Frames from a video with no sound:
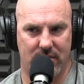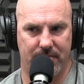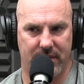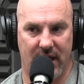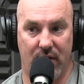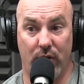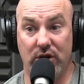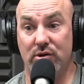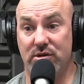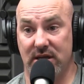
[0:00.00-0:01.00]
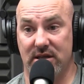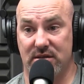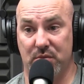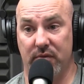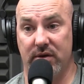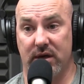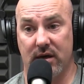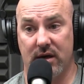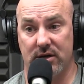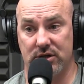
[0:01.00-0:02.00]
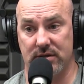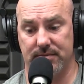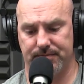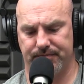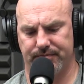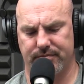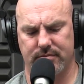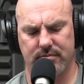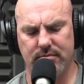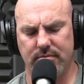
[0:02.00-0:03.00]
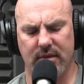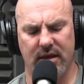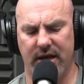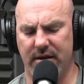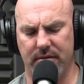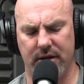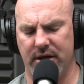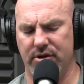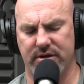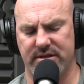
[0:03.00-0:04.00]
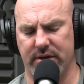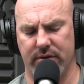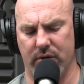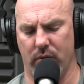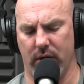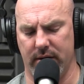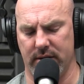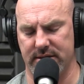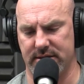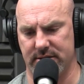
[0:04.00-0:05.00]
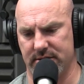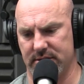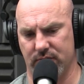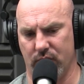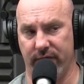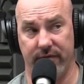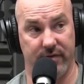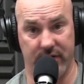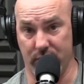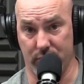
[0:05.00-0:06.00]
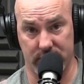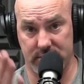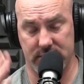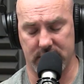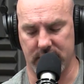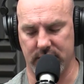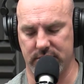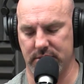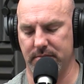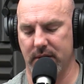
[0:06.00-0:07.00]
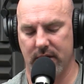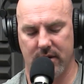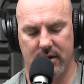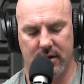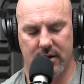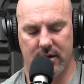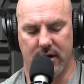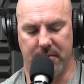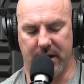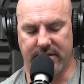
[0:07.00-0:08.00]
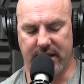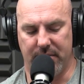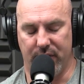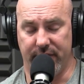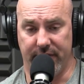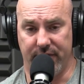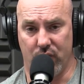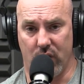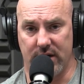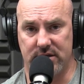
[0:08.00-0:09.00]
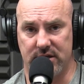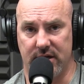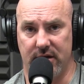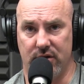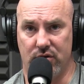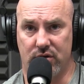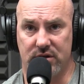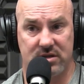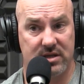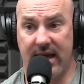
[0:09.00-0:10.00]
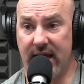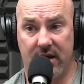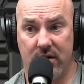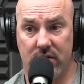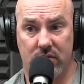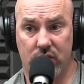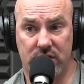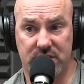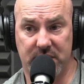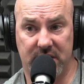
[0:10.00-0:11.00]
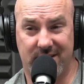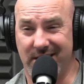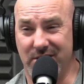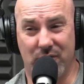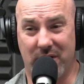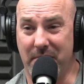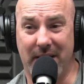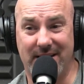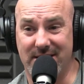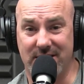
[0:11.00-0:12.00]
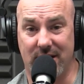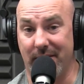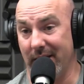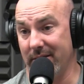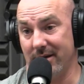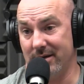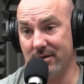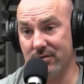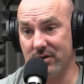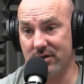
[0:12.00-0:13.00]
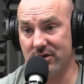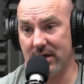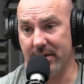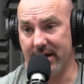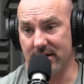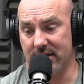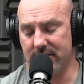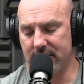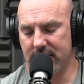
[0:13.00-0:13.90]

Yeah. And when you see this movie Concussion, and and you can say what you want, listeners, viewers on YouTube, about that movie if you watched it. You could say Will Smith didn't do an amazing job. I thought he did a really good job acting.